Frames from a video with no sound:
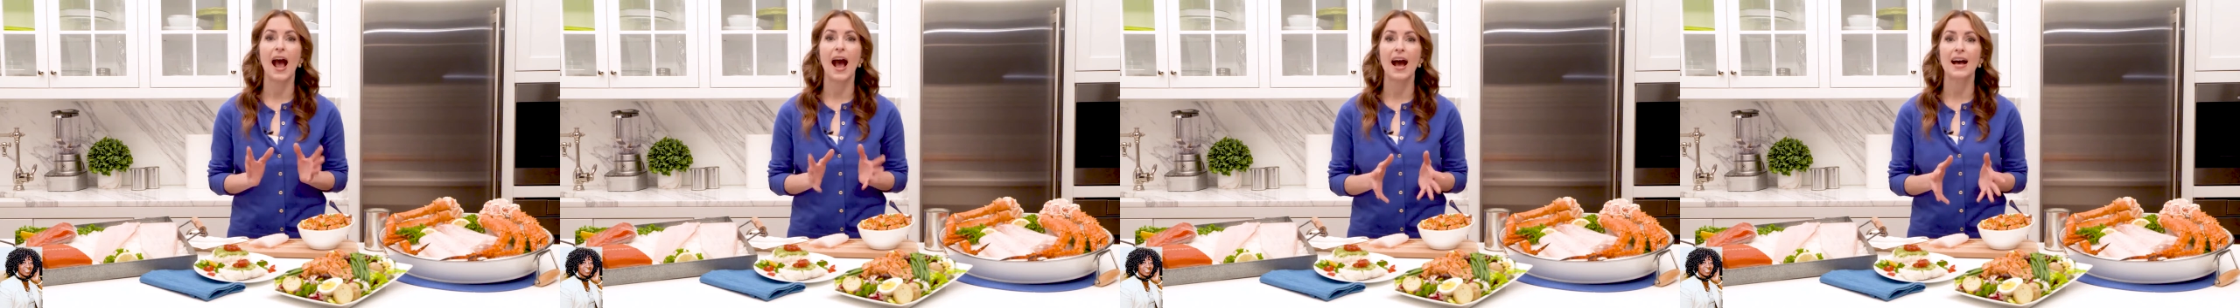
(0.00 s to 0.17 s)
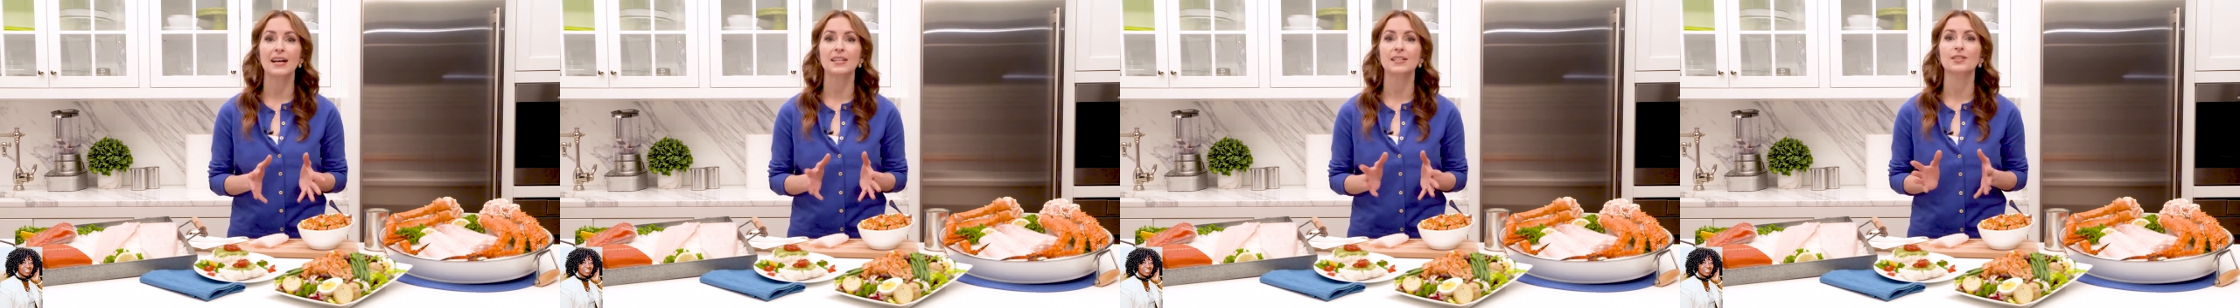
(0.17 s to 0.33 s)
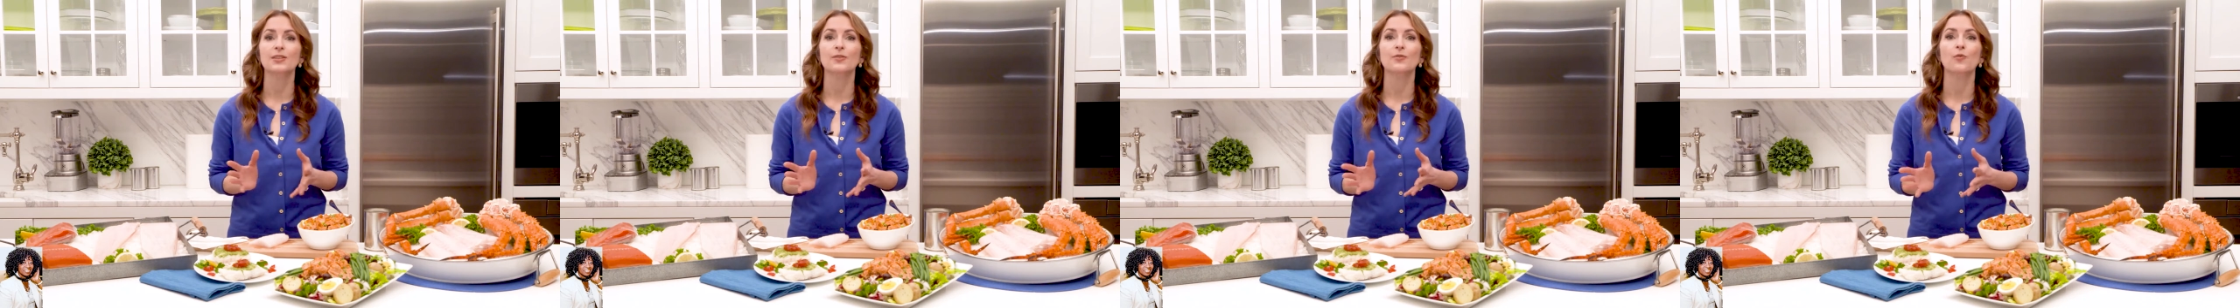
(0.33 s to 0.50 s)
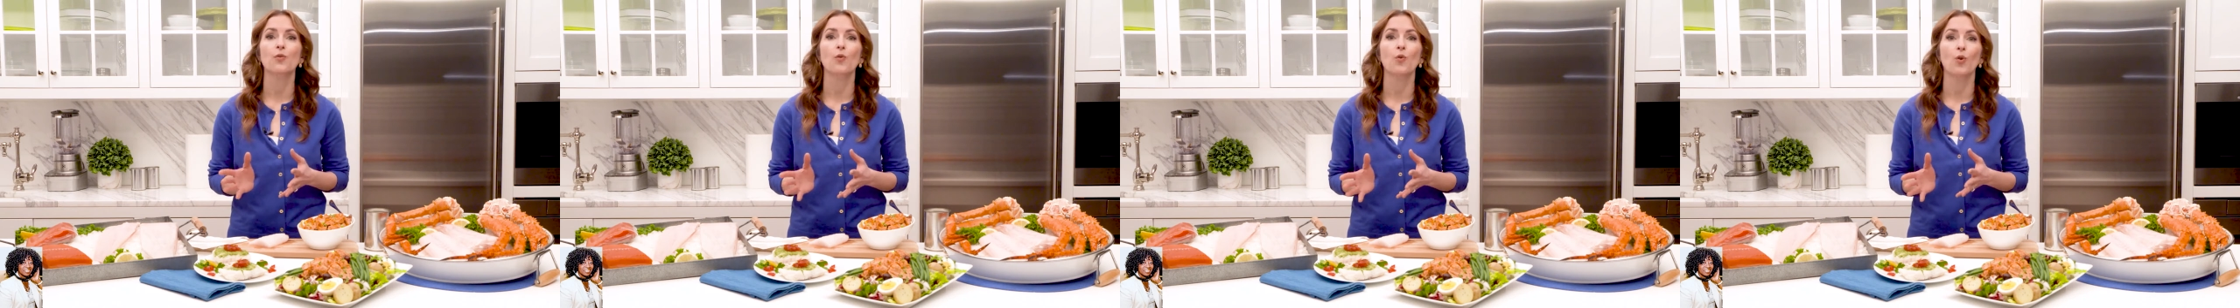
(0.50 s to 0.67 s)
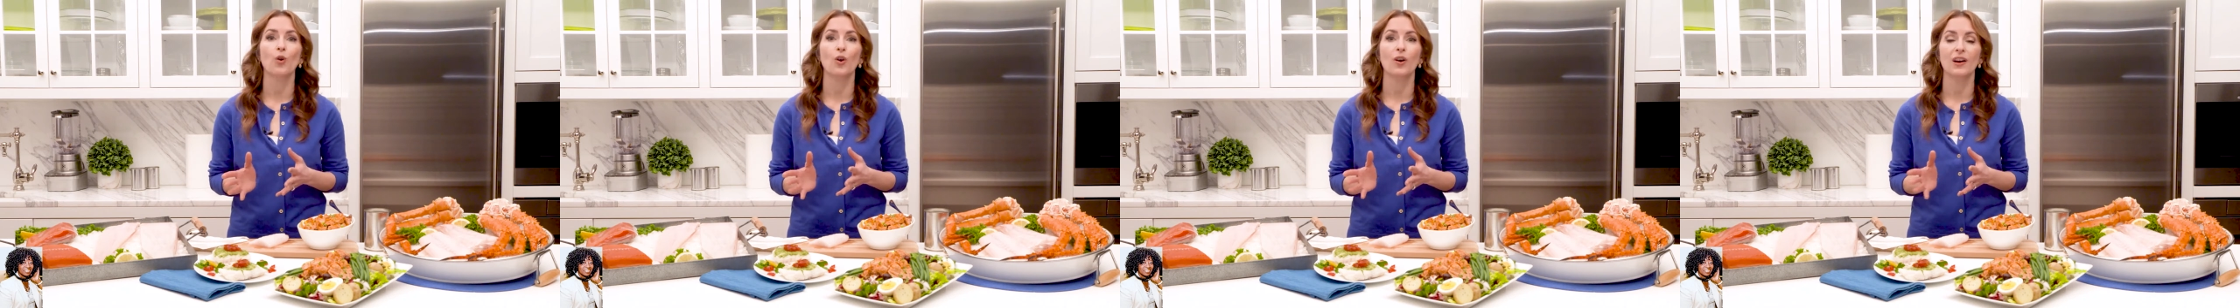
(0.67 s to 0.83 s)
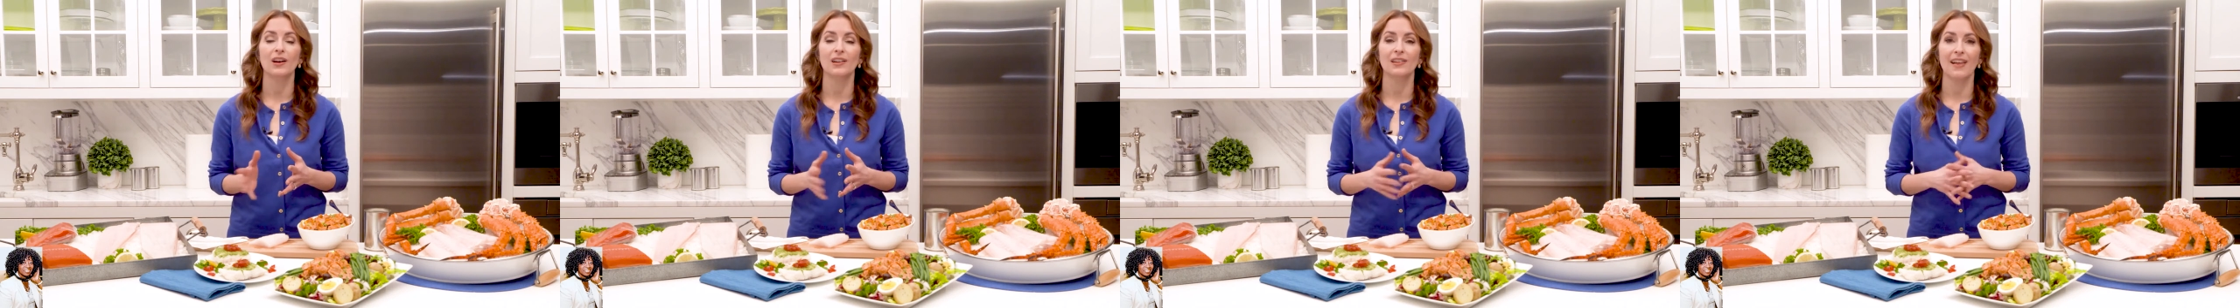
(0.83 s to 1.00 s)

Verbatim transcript: ask for